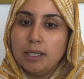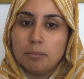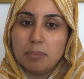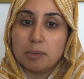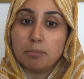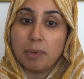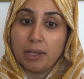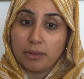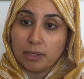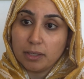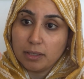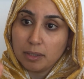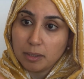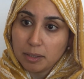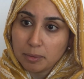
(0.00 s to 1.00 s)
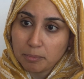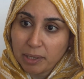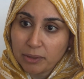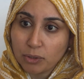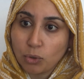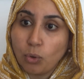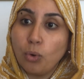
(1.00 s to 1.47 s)
but by the
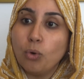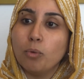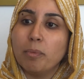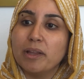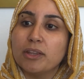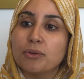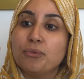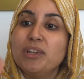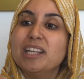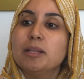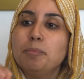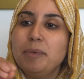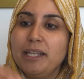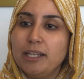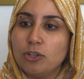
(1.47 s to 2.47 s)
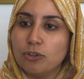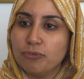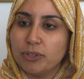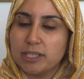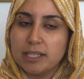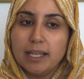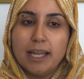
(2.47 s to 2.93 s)
core, by the real meaning of
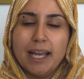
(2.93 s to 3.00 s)
it.